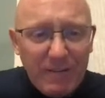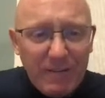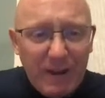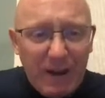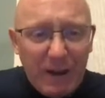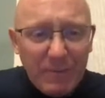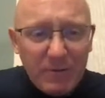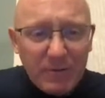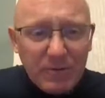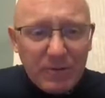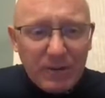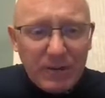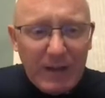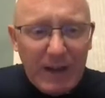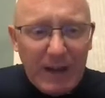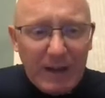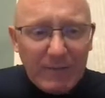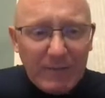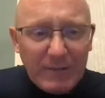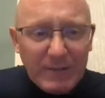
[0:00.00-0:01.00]
I'm just going to
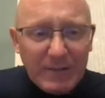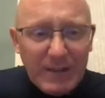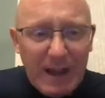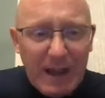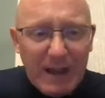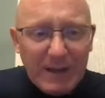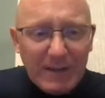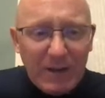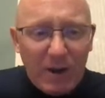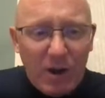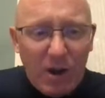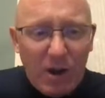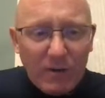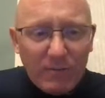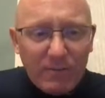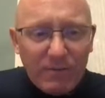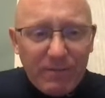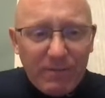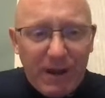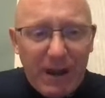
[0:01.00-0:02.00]
have a dot on
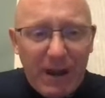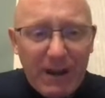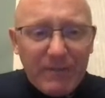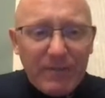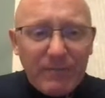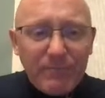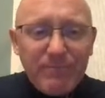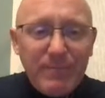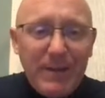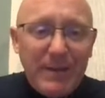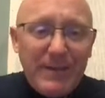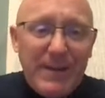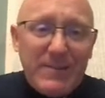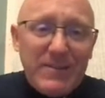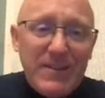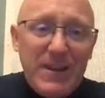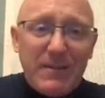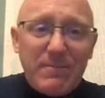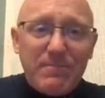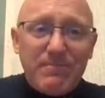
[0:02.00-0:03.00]
5. And that's
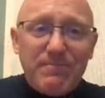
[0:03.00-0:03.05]
it.